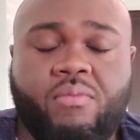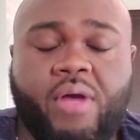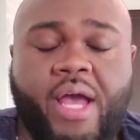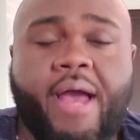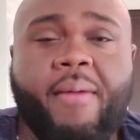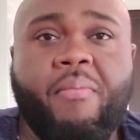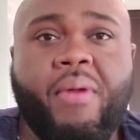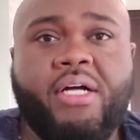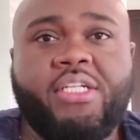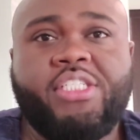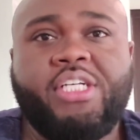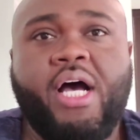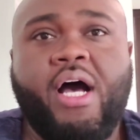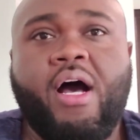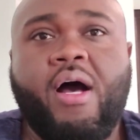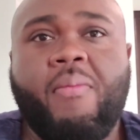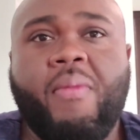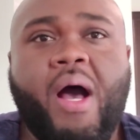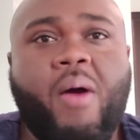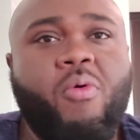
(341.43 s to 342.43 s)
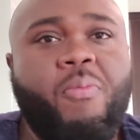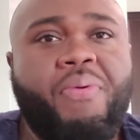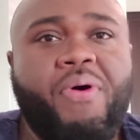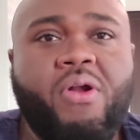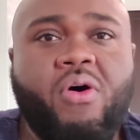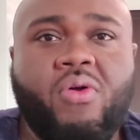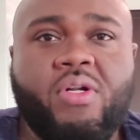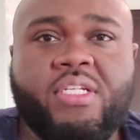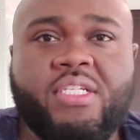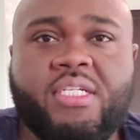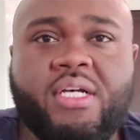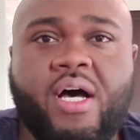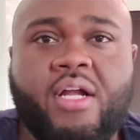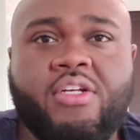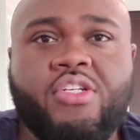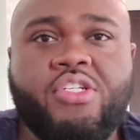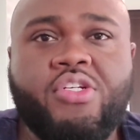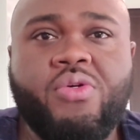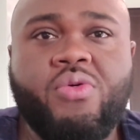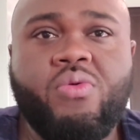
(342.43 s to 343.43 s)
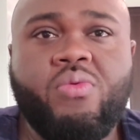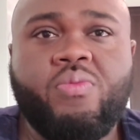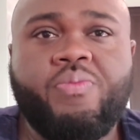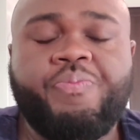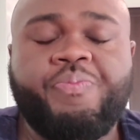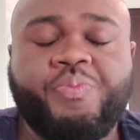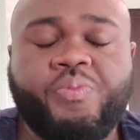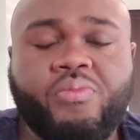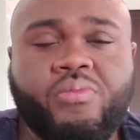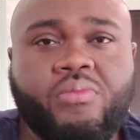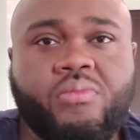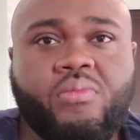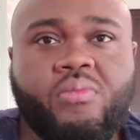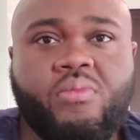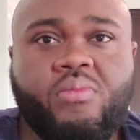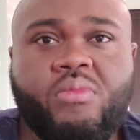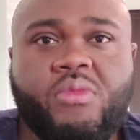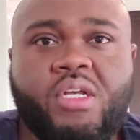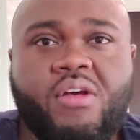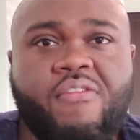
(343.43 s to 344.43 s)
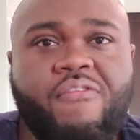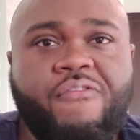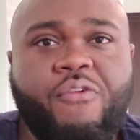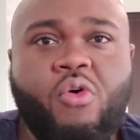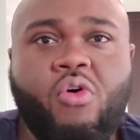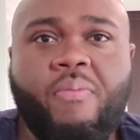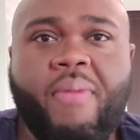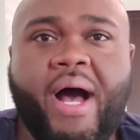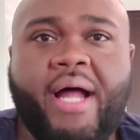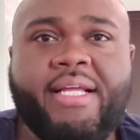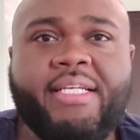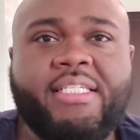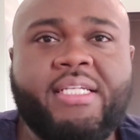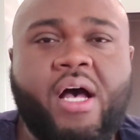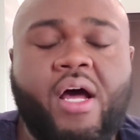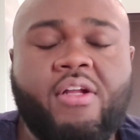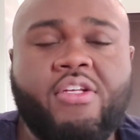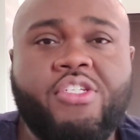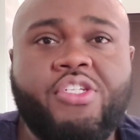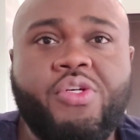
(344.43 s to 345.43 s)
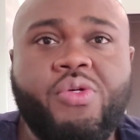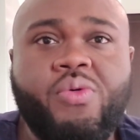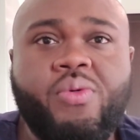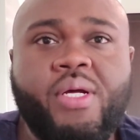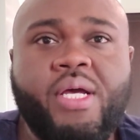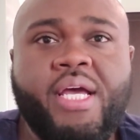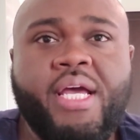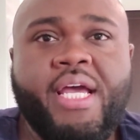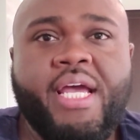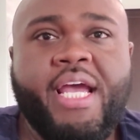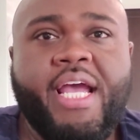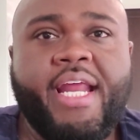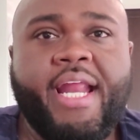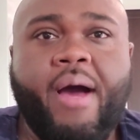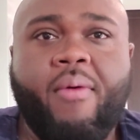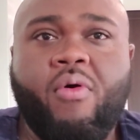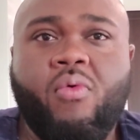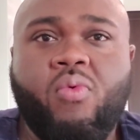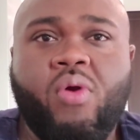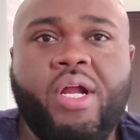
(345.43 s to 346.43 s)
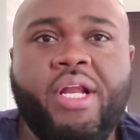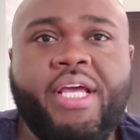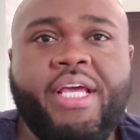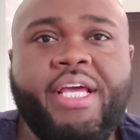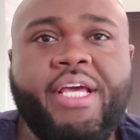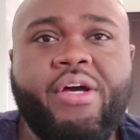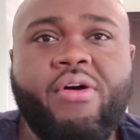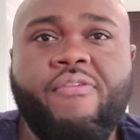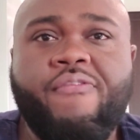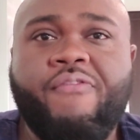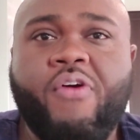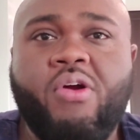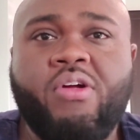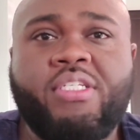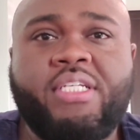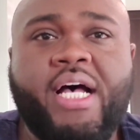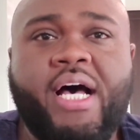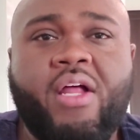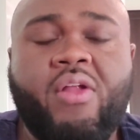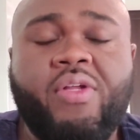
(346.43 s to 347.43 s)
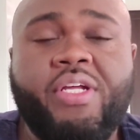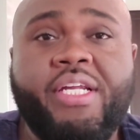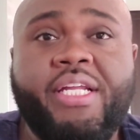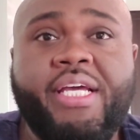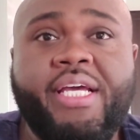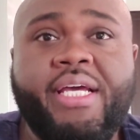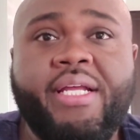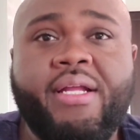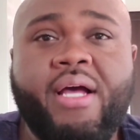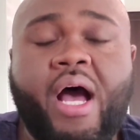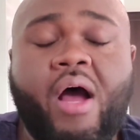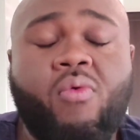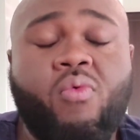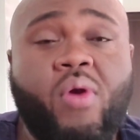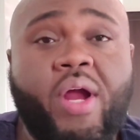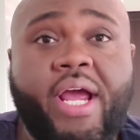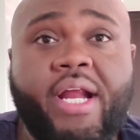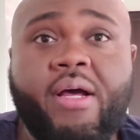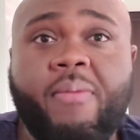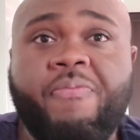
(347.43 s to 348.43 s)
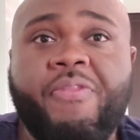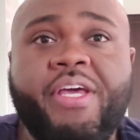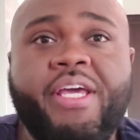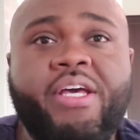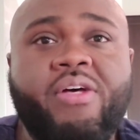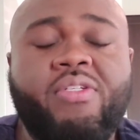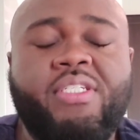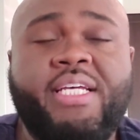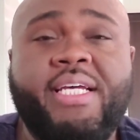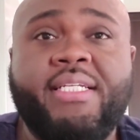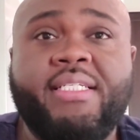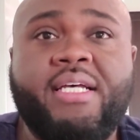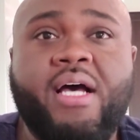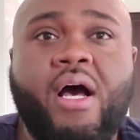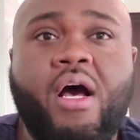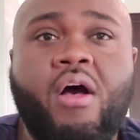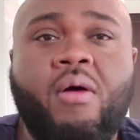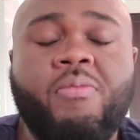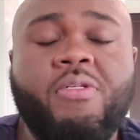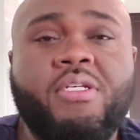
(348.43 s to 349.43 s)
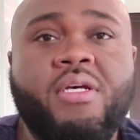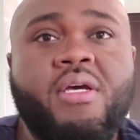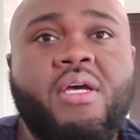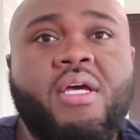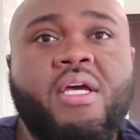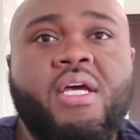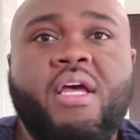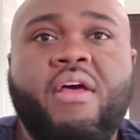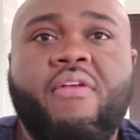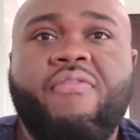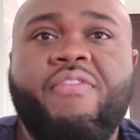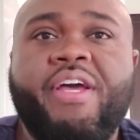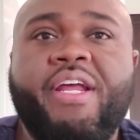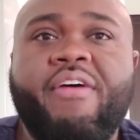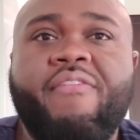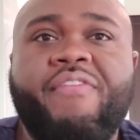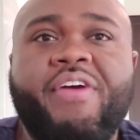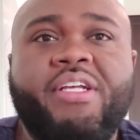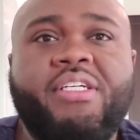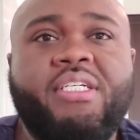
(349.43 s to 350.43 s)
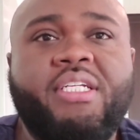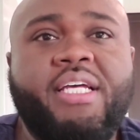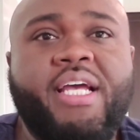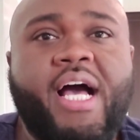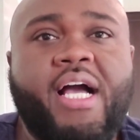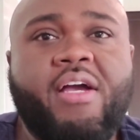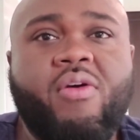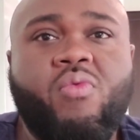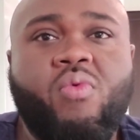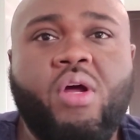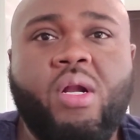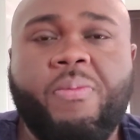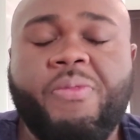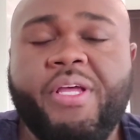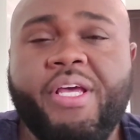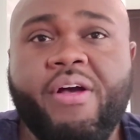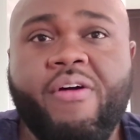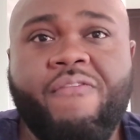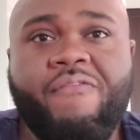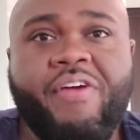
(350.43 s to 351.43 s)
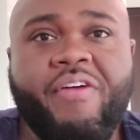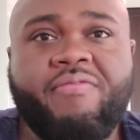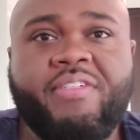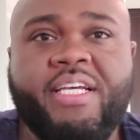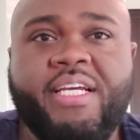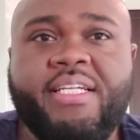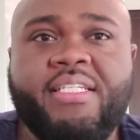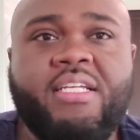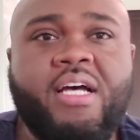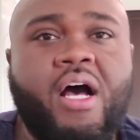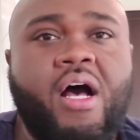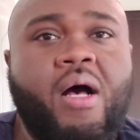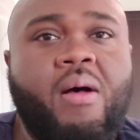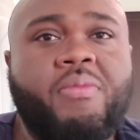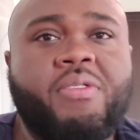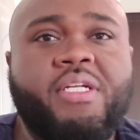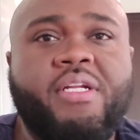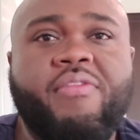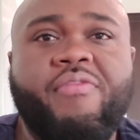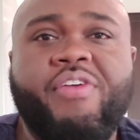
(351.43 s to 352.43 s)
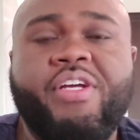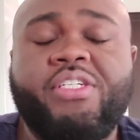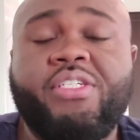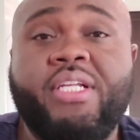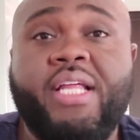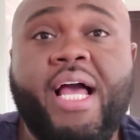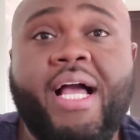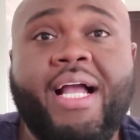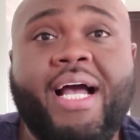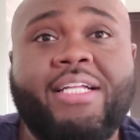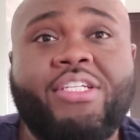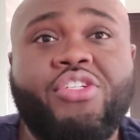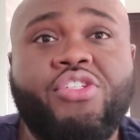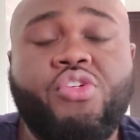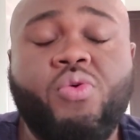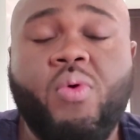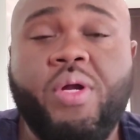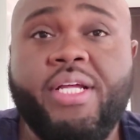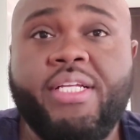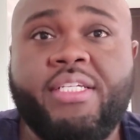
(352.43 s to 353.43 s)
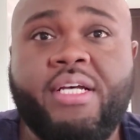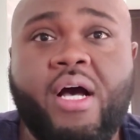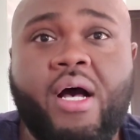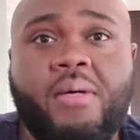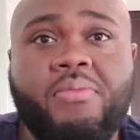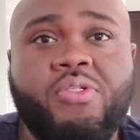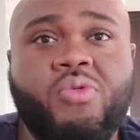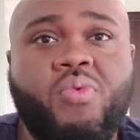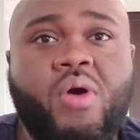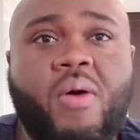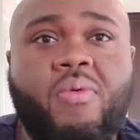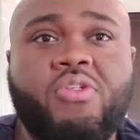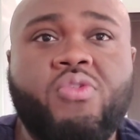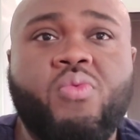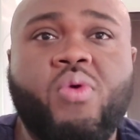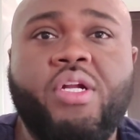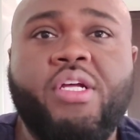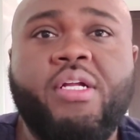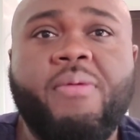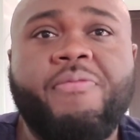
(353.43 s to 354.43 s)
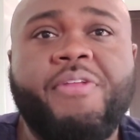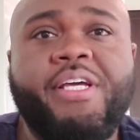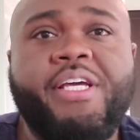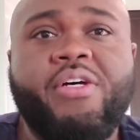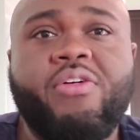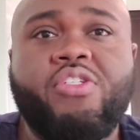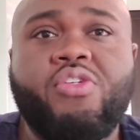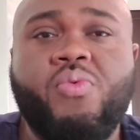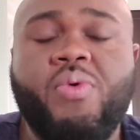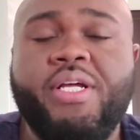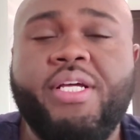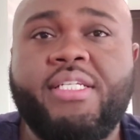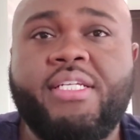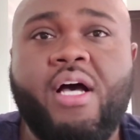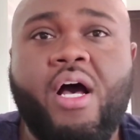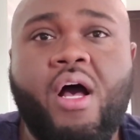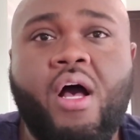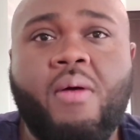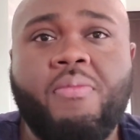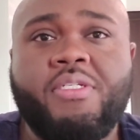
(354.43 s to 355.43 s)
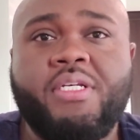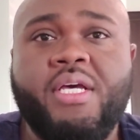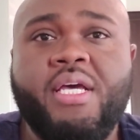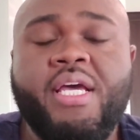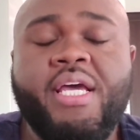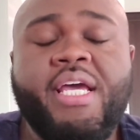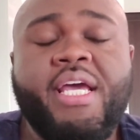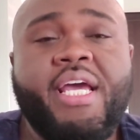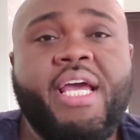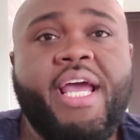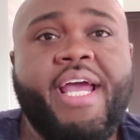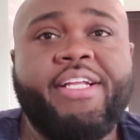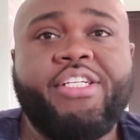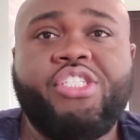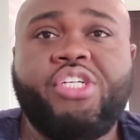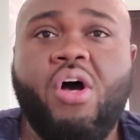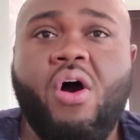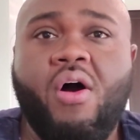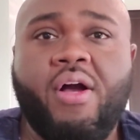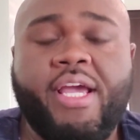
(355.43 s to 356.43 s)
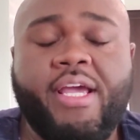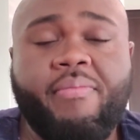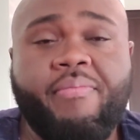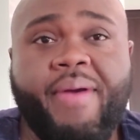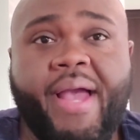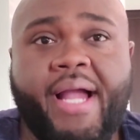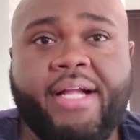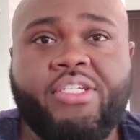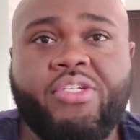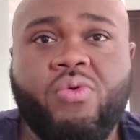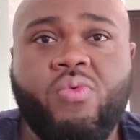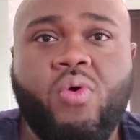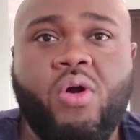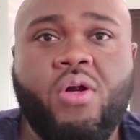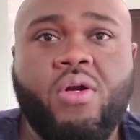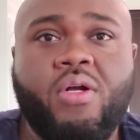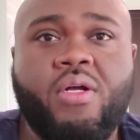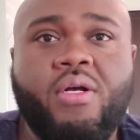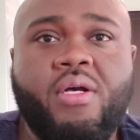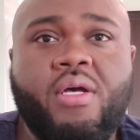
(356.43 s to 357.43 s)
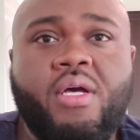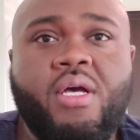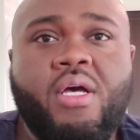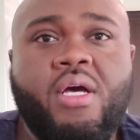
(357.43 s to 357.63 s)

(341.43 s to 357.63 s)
At my job, I would put on a sauna suit, full body sauna suit, and I would run a hill. First, I ran up the hill 10 times. Then eventually I could run up the hill 15 times. And eventually I got to 20 times where I was running up the hill 20 times and jogging back to work.